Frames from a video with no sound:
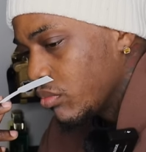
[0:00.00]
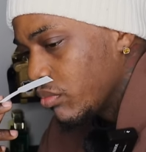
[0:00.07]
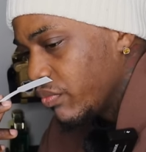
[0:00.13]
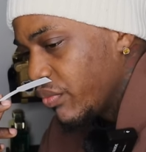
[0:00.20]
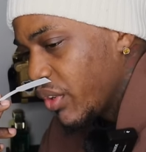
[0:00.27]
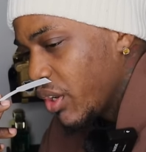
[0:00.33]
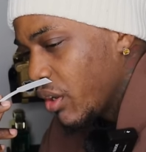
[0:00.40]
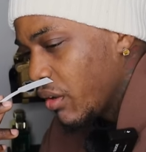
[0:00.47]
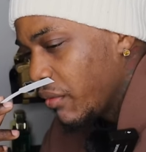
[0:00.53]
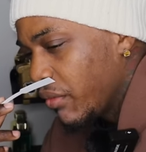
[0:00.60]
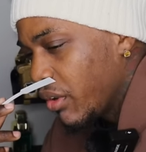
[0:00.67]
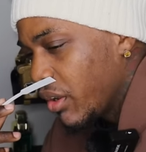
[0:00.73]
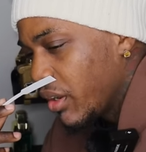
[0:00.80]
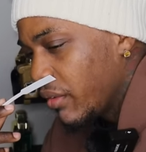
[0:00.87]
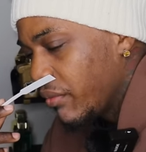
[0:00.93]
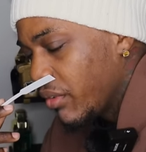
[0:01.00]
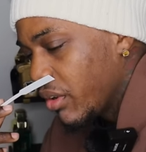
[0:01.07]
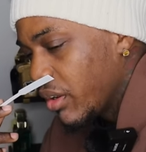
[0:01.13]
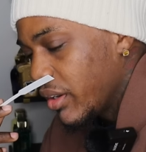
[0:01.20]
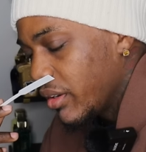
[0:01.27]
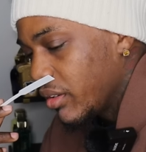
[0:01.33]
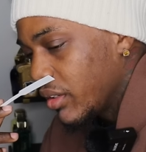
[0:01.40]
Very, very,
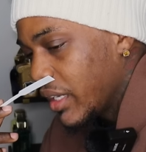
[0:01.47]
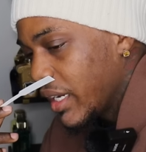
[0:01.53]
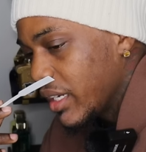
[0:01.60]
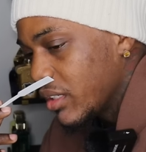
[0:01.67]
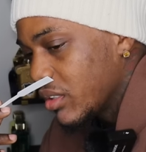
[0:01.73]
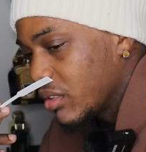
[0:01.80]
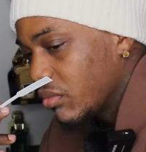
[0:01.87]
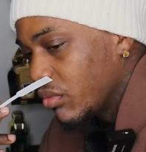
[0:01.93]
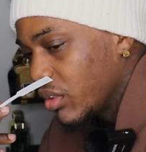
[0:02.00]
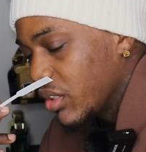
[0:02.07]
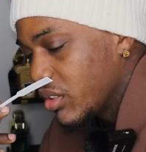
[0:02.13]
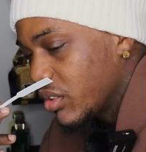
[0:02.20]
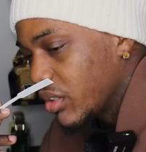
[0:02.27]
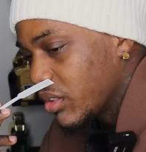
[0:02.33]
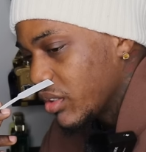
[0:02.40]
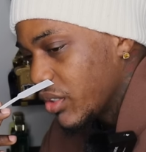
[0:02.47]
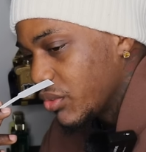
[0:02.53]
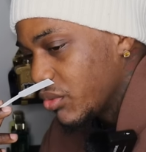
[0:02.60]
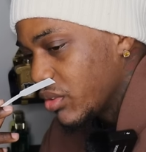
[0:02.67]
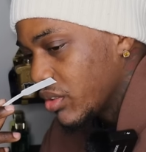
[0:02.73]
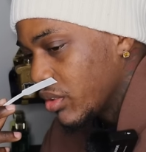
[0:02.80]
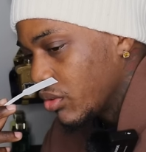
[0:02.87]
very nice realistic
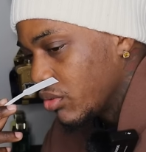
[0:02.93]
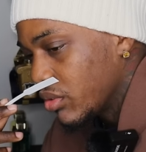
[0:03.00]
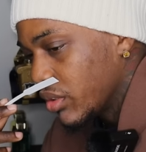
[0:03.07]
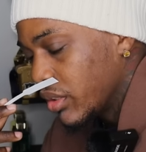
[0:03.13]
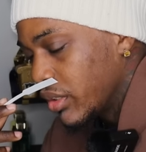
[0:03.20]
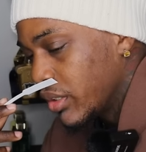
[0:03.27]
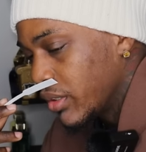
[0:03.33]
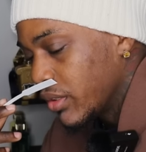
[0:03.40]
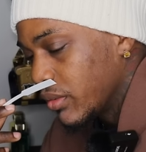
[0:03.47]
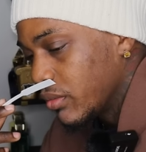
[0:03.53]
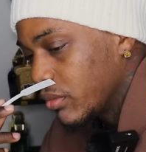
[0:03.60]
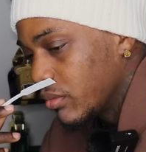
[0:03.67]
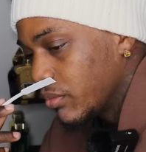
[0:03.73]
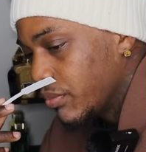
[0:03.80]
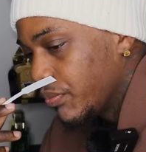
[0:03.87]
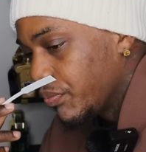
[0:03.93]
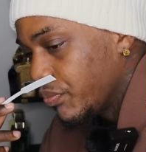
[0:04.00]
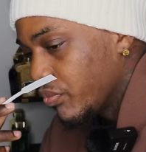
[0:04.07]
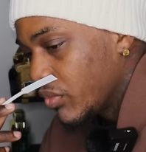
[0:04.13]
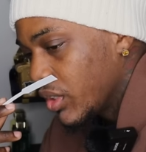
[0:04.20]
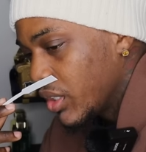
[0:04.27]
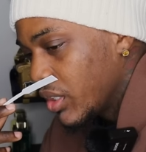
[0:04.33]
citrus notes in here.
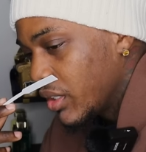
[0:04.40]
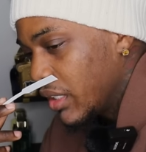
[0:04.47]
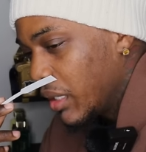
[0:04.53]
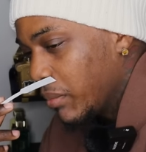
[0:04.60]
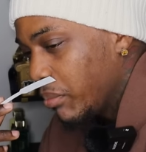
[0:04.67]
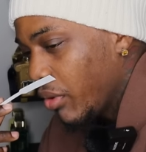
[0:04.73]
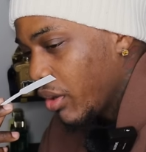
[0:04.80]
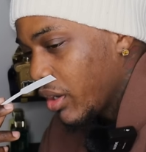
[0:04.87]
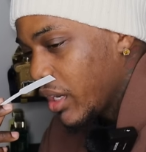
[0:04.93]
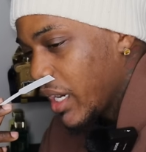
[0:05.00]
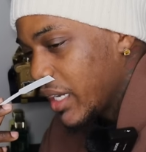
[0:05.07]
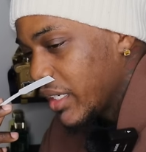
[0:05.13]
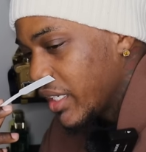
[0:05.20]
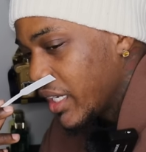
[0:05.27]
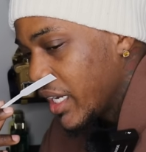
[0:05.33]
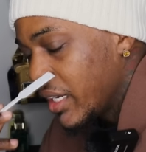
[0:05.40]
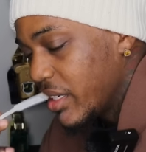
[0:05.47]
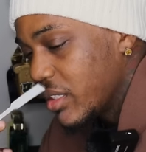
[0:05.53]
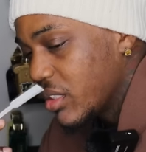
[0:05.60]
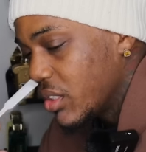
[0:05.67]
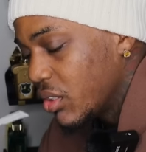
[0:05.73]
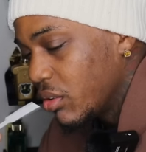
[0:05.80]
That burnt cotton
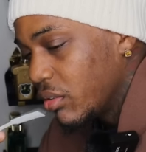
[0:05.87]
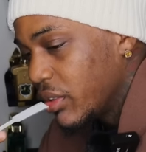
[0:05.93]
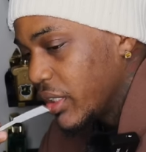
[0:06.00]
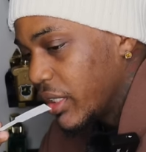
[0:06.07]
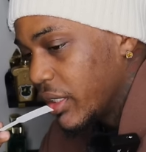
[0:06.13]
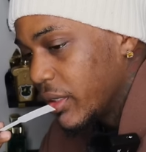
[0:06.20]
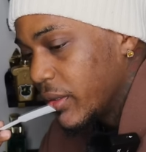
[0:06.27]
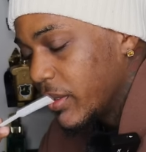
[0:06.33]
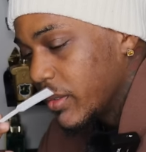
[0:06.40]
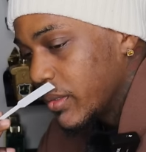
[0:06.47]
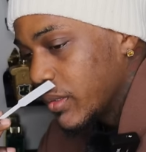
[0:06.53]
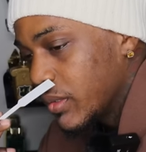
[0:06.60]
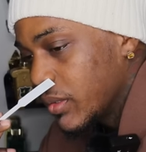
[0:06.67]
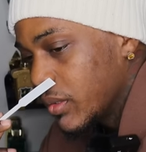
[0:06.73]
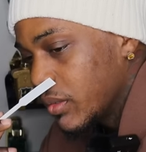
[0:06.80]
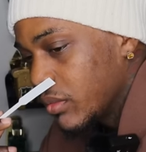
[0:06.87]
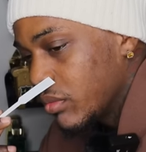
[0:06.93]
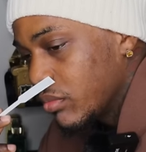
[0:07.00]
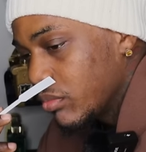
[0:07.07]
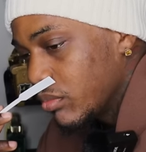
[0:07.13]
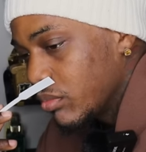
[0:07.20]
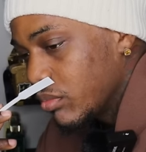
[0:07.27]
candy still there.
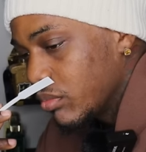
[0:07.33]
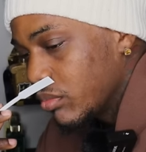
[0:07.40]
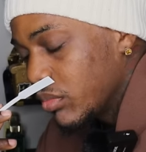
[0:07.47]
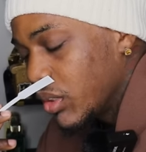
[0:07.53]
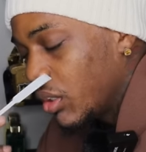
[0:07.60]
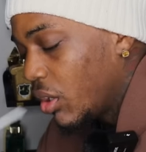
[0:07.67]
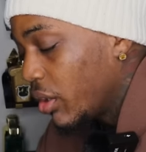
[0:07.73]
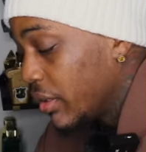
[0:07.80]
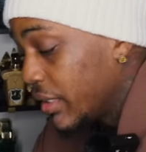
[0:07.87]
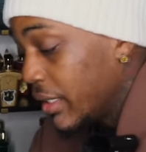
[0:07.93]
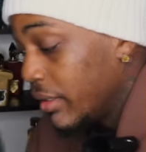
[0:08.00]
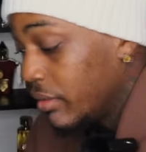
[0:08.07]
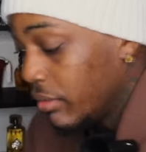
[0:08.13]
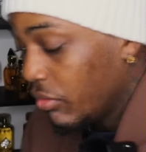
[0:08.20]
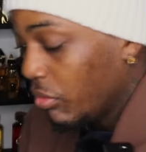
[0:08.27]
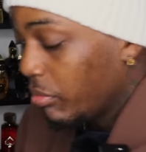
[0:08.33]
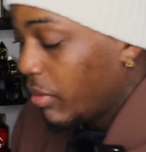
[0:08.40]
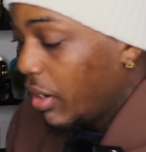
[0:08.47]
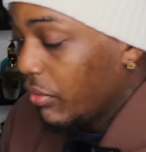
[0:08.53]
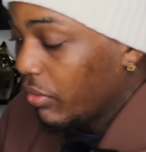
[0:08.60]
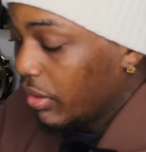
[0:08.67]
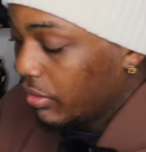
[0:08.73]
The long, then
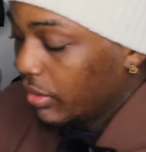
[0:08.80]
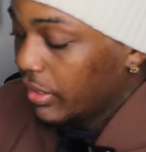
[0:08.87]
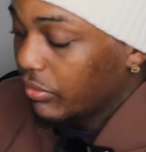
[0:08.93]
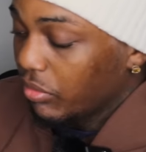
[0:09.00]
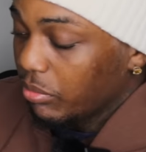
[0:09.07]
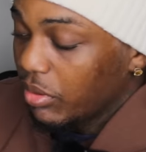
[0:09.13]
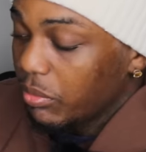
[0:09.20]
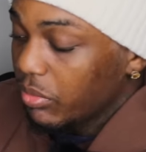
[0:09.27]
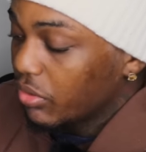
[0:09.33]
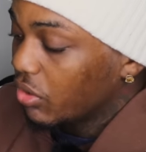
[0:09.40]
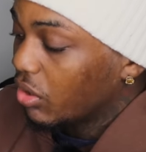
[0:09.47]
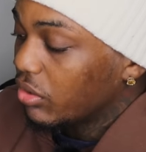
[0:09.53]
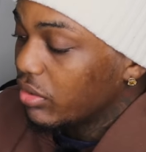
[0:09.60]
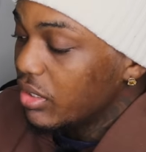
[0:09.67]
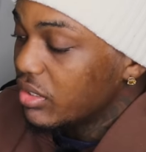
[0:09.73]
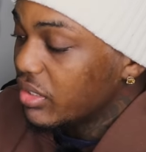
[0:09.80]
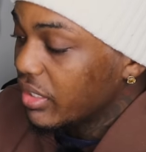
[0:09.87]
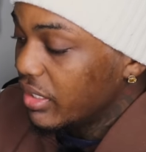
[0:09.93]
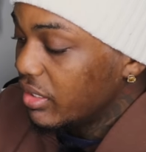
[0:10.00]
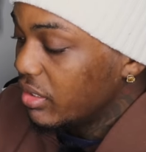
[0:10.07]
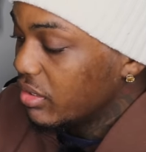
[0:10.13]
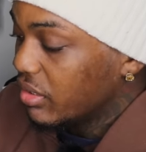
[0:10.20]
remember y'all, this
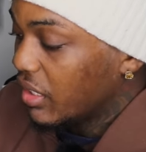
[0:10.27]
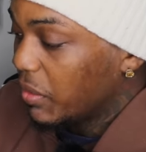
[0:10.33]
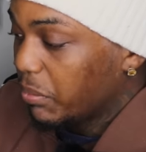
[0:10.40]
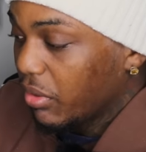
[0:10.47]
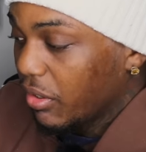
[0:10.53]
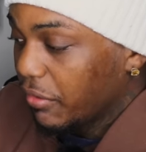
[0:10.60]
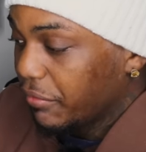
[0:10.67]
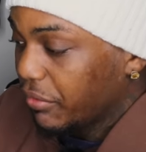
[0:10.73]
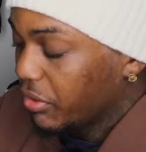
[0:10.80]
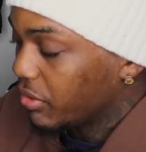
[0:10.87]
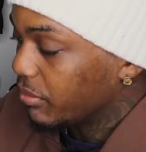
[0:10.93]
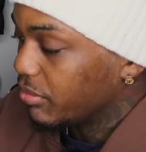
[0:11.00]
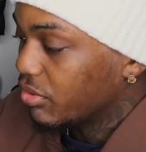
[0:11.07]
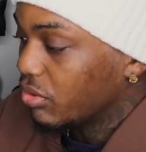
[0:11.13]
is a parfum.